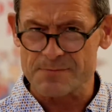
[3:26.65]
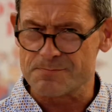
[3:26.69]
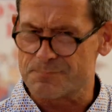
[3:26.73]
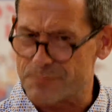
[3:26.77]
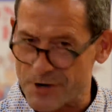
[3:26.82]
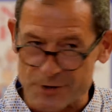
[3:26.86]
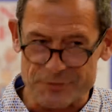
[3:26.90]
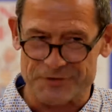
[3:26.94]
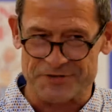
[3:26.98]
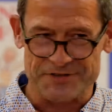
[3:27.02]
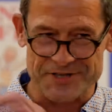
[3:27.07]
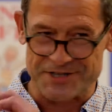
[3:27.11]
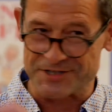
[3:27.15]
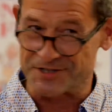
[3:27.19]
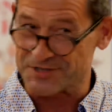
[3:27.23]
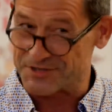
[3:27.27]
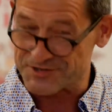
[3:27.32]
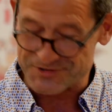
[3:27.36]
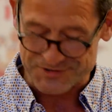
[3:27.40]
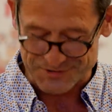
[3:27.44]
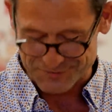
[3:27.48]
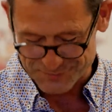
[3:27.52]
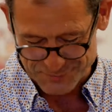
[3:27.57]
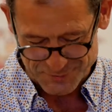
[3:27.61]
in both
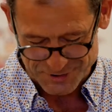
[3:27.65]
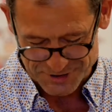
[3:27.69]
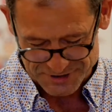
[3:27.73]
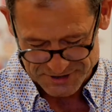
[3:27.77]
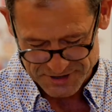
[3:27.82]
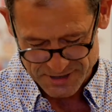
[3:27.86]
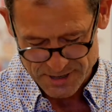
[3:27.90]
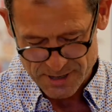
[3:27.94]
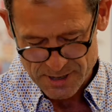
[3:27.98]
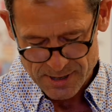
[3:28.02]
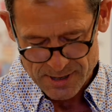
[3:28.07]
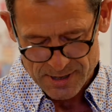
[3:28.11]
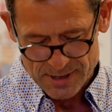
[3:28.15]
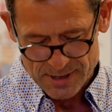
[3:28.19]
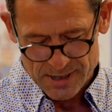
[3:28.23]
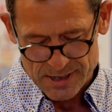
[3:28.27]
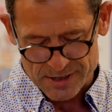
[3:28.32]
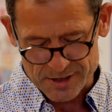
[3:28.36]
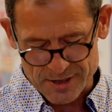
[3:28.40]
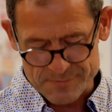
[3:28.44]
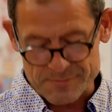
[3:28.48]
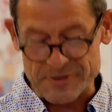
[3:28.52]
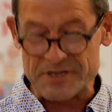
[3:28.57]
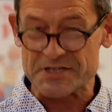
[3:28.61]
senses of the word,
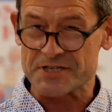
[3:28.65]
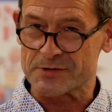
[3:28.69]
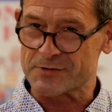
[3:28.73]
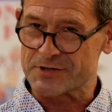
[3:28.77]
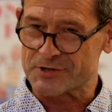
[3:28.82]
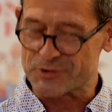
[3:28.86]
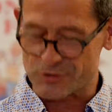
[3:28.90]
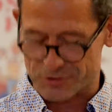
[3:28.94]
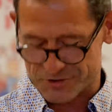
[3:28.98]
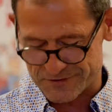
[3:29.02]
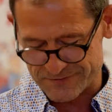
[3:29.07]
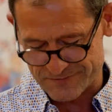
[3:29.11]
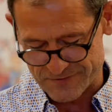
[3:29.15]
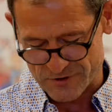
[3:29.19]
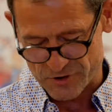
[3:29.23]
and I'm meeting with Dr.